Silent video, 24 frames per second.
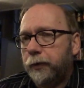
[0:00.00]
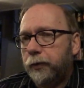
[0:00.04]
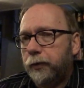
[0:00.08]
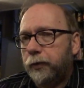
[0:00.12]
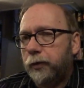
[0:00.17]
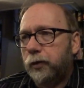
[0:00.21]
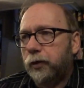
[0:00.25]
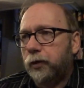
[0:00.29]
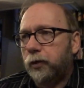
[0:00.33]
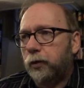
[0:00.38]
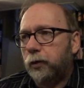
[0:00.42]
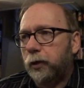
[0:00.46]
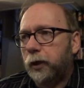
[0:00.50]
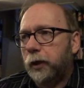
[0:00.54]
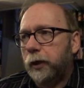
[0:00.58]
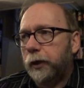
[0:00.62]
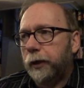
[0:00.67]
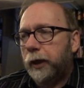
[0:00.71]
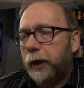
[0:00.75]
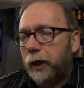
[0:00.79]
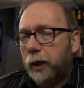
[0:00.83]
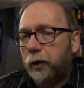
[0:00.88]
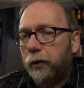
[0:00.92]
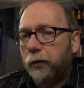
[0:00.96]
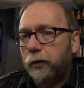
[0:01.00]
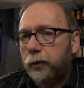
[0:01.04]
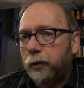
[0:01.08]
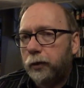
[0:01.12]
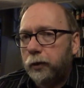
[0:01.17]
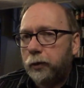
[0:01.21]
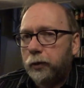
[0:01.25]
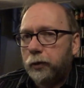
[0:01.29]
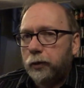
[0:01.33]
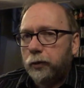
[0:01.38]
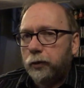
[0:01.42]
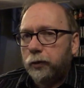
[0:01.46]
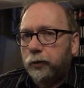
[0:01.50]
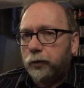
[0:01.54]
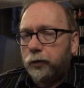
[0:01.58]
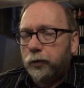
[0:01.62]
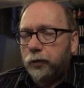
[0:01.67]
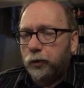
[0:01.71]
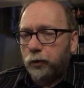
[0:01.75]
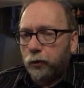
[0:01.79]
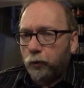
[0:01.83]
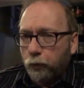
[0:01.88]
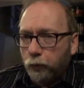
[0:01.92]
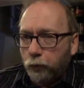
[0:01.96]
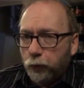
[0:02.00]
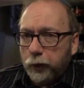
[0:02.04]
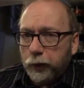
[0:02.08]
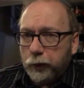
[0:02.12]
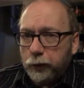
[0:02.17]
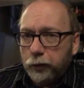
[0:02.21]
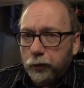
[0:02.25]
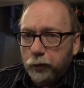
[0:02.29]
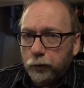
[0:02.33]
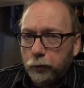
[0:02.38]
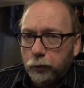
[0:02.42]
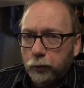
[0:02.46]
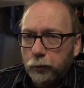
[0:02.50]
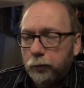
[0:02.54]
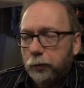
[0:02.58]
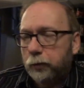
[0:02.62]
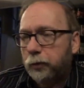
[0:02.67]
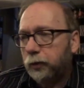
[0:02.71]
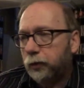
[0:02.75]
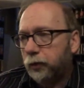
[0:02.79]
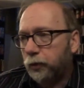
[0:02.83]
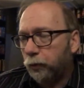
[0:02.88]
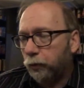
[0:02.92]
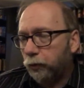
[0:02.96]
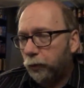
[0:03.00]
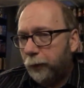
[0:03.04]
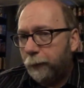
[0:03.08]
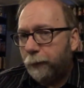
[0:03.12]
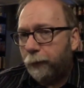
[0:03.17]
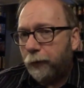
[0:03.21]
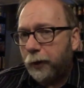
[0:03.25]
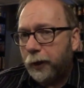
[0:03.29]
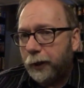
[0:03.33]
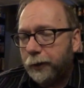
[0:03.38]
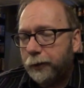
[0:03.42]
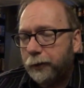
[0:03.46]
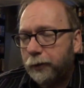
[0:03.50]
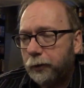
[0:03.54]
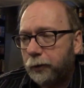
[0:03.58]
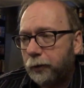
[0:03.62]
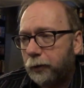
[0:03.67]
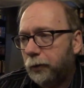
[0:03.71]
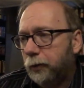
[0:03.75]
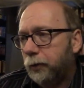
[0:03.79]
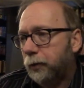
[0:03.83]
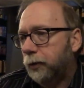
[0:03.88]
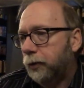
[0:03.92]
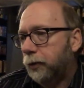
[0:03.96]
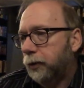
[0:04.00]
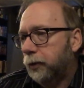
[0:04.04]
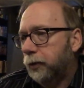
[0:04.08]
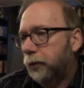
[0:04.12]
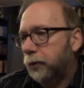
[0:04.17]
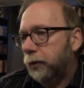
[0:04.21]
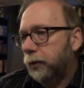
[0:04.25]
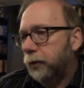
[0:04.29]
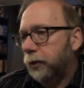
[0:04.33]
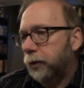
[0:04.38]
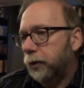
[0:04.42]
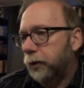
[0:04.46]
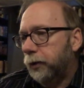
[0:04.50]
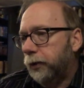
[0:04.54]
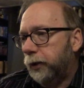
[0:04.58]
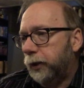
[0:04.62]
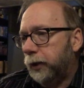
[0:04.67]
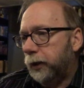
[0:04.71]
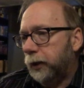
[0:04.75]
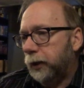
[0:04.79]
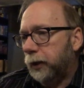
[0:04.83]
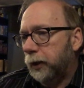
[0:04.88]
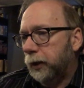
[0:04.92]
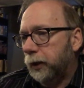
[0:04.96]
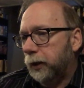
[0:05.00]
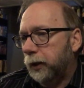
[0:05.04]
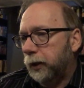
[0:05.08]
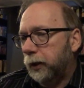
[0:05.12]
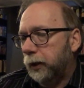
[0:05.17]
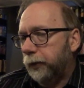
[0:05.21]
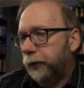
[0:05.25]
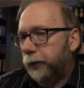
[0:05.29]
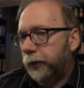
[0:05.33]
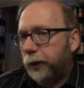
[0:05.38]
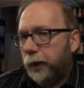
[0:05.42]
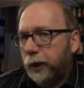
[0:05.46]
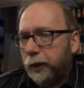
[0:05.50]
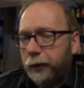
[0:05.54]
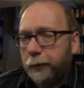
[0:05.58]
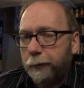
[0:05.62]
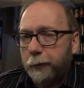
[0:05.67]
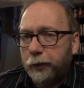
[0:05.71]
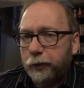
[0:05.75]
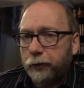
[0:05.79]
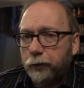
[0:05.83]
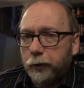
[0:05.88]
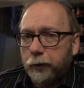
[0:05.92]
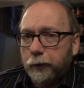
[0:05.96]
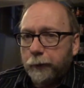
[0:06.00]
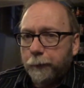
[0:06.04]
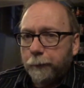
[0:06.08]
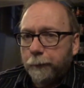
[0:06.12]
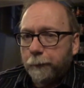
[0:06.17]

to uh, now to redo, to repress the uh, the documentary,